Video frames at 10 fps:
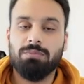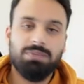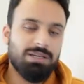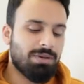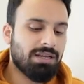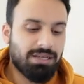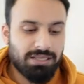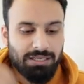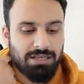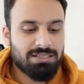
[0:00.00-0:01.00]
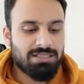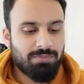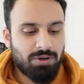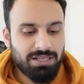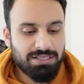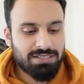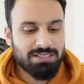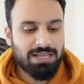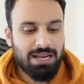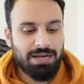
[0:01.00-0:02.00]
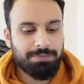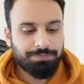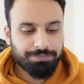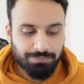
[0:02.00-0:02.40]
remarketing, custom audiences, and